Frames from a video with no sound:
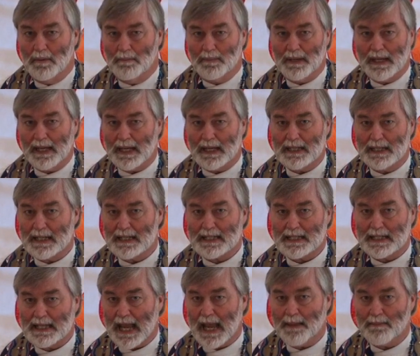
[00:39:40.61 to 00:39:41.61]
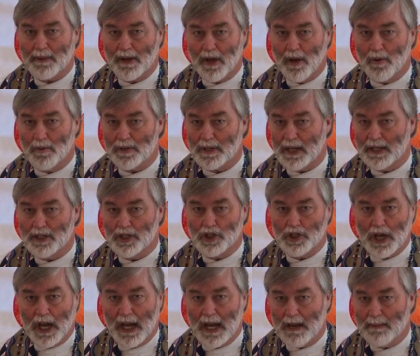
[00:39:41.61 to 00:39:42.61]
begin to scapegoat and
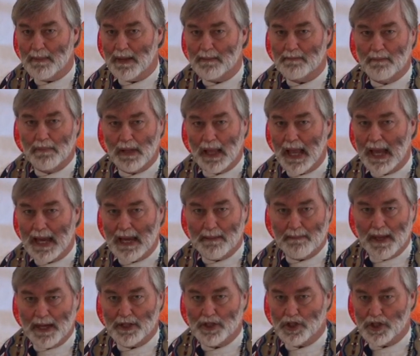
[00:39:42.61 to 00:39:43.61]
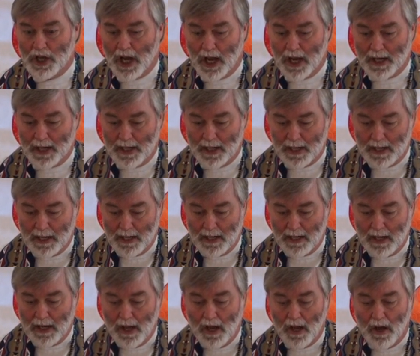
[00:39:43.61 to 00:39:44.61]
shame and blame and shun,
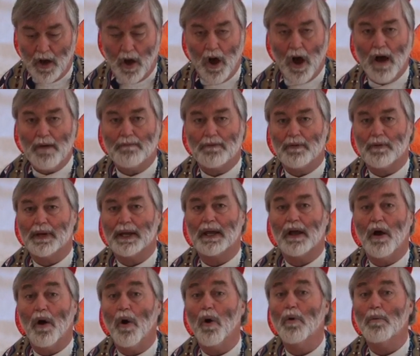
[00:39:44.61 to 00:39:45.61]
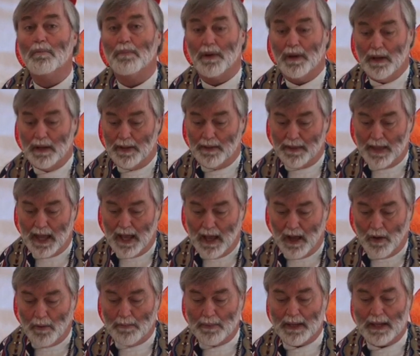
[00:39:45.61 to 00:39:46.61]
offering hope, the
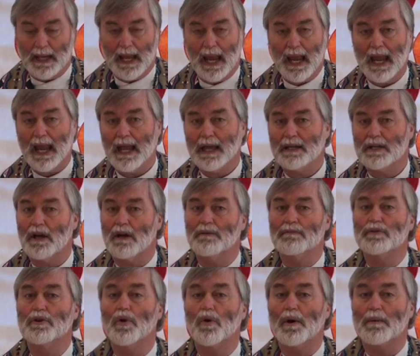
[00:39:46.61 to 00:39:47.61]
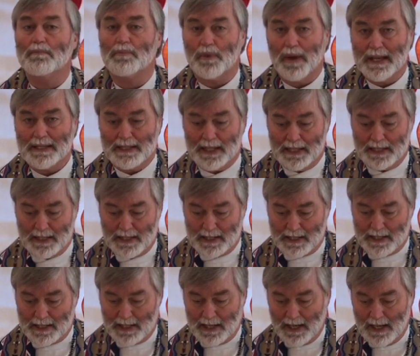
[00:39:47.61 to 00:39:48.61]
helping hand of your
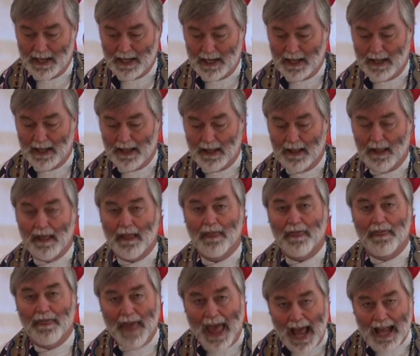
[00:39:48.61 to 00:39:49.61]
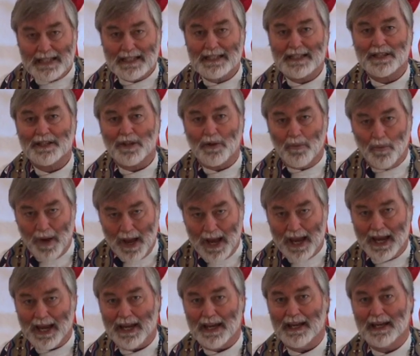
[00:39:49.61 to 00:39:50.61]
presence. That's the
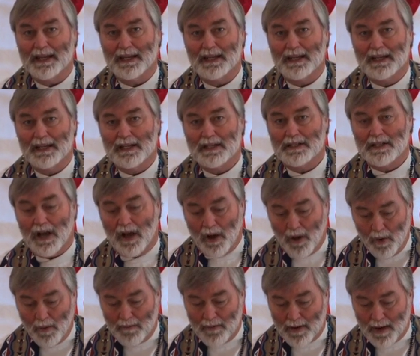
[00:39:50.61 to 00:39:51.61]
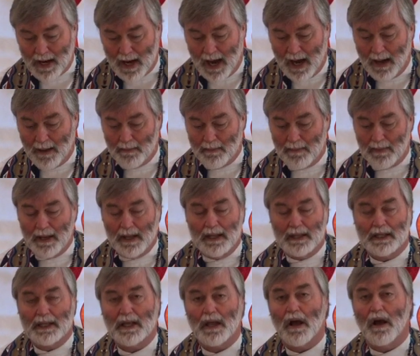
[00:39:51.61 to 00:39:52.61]
way to overcome
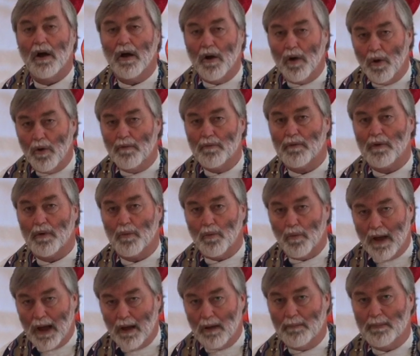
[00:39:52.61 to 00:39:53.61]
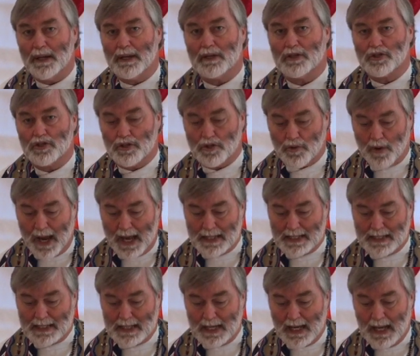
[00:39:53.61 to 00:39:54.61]
the overwhelming
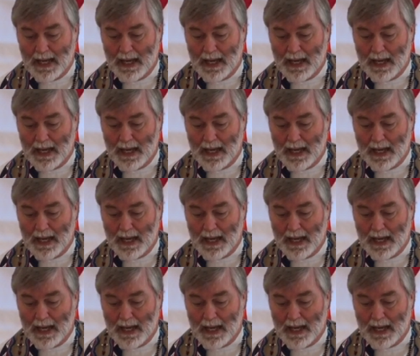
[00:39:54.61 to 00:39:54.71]
stress